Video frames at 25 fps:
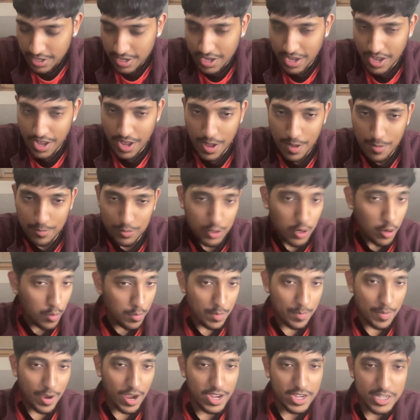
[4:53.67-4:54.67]
You call me
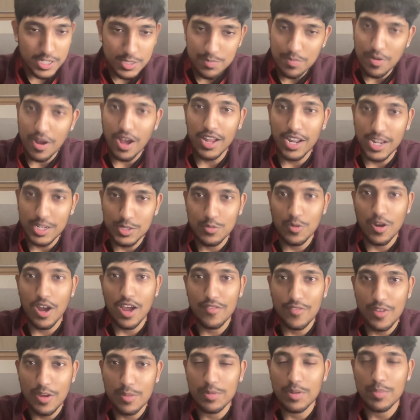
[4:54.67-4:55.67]
biased, but that's what I
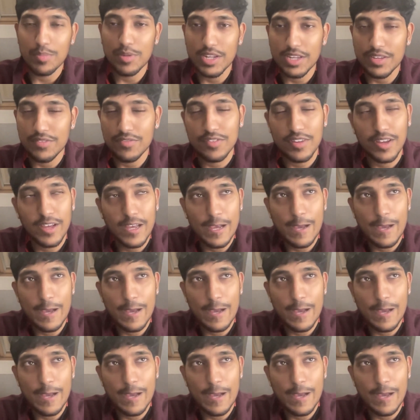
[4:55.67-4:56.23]
firmly believe.